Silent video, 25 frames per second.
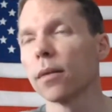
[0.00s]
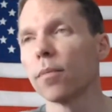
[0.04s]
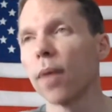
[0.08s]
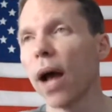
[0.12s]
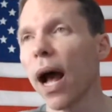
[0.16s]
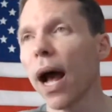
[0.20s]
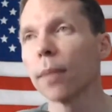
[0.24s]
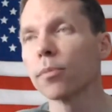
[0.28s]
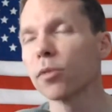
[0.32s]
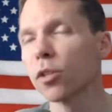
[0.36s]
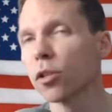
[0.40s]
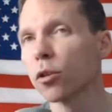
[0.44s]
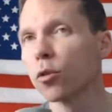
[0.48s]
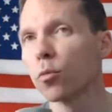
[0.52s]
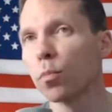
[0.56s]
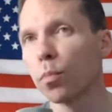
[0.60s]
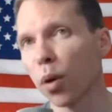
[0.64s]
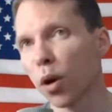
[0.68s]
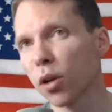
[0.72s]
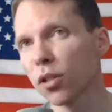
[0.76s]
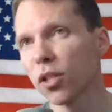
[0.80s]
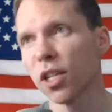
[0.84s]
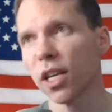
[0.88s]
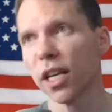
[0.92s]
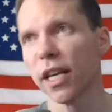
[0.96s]
absolute
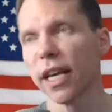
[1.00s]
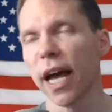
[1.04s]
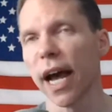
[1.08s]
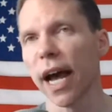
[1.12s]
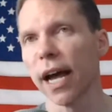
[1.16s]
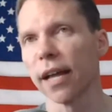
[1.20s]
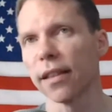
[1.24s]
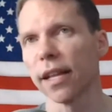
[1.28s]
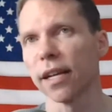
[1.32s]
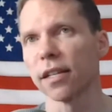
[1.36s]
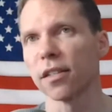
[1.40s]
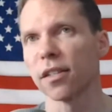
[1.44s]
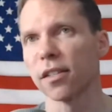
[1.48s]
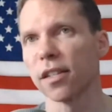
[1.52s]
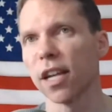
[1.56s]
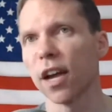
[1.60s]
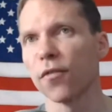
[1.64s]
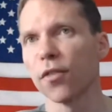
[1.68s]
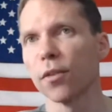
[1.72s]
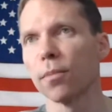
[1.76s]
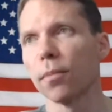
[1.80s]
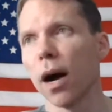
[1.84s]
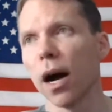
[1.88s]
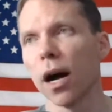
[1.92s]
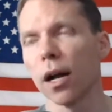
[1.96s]
pussycat like
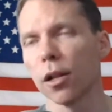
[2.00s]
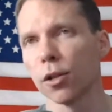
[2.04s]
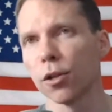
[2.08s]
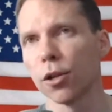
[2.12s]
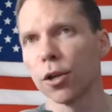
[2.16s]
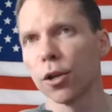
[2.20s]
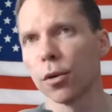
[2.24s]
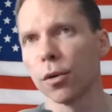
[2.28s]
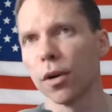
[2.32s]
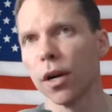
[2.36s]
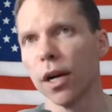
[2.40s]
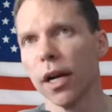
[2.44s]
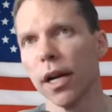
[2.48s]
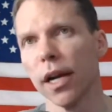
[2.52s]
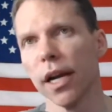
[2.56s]
Stefan Molyneux